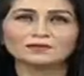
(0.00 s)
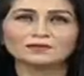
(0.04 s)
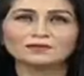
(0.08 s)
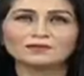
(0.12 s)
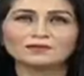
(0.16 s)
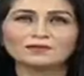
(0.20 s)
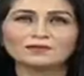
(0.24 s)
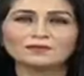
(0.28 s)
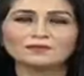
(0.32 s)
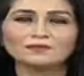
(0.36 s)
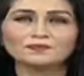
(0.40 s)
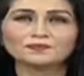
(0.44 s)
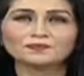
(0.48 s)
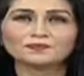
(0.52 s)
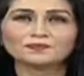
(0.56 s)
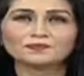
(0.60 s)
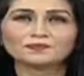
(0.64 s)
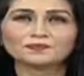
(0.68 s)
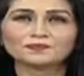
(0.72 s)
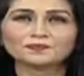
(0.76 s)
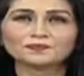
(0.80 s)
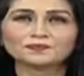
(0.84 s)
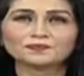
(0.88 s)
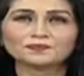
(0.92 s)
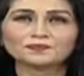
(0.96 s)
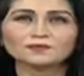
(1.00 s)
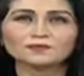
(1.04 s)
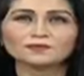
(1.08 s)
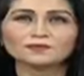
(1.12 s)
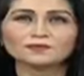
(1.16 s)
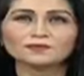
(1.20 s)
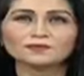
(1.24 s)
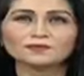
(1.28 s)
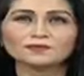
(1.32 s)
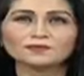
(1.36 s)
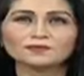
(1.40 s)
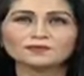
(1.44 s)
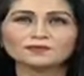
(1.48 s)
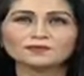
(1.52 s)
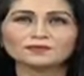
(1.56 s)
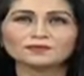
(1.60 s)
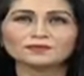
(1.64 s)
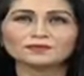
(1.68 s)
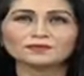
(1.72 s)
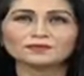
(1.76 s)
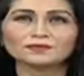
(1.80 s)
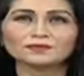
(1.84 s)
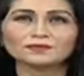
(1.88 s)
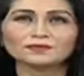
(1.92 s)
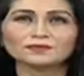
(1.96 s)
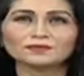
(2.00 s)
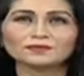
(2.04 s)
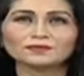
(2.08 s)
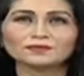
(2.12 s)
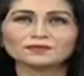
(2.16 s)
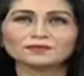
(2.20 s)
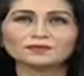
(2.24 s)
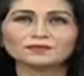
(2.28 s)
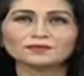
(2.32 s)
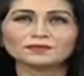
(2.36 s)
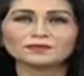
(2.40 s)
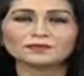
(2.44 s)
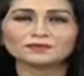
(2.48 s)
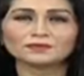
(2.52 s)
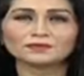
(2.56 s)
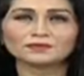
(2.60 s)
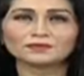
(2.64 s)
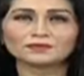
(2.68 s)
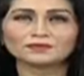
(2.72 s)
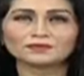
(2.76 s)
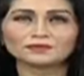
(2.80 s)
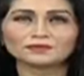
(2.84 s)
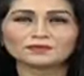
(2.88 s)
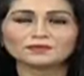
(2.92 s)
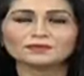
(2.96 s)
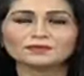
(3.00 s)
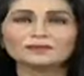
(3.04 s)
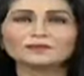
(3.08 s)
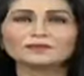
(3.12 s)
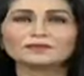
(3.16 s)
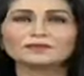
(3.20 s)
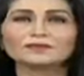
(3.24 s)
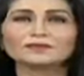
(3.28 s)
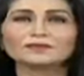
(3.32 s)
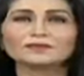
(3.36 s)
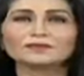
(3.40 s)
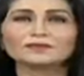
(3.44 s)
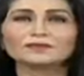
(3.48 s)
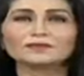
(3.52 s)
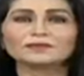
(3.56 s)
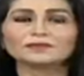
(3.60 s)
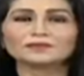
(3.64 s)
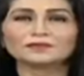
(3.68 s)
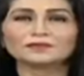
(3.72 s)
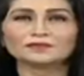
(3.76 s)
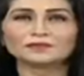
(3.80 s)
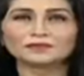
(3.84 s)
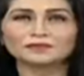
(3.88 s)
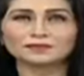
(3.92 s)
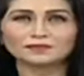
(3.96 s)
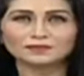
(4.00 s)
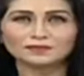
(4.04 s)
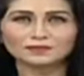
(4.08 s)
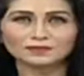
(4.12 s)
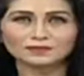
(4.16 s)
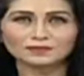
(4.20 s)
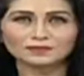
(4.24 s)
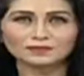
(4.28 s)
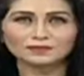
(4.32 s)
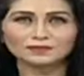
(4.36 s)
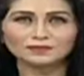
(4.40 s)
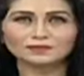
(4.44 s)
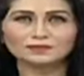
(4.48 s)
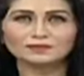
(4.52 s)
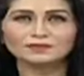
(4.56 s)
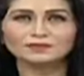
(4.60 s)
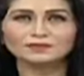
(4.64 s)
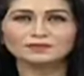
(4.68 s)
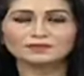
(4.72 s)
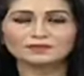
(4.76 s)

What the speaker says: (silent)